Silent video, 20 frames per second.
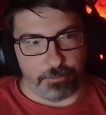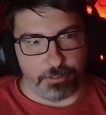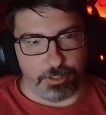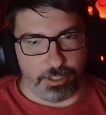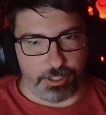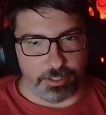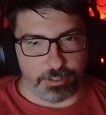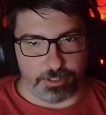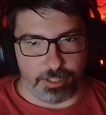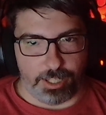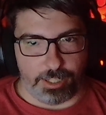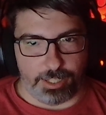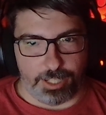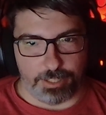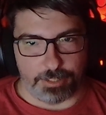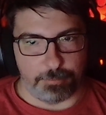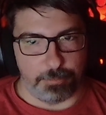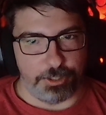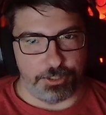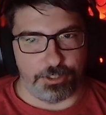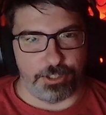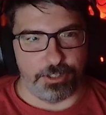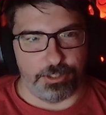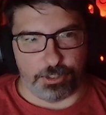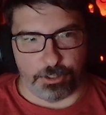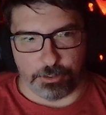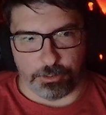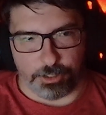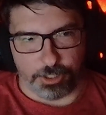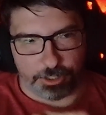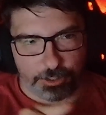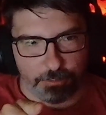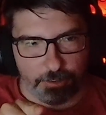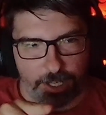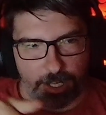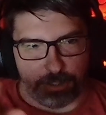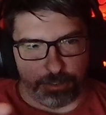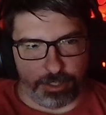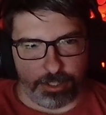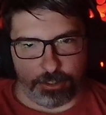when you get to that last mission, go look
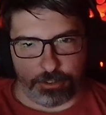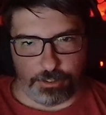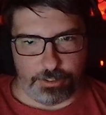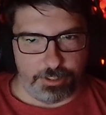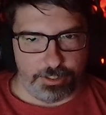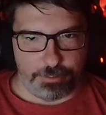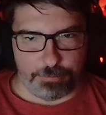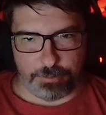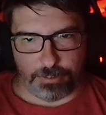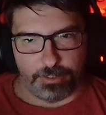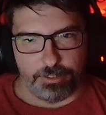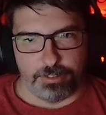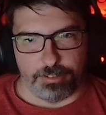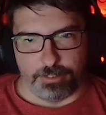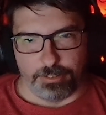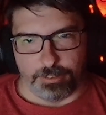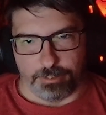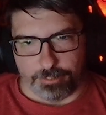around at all the different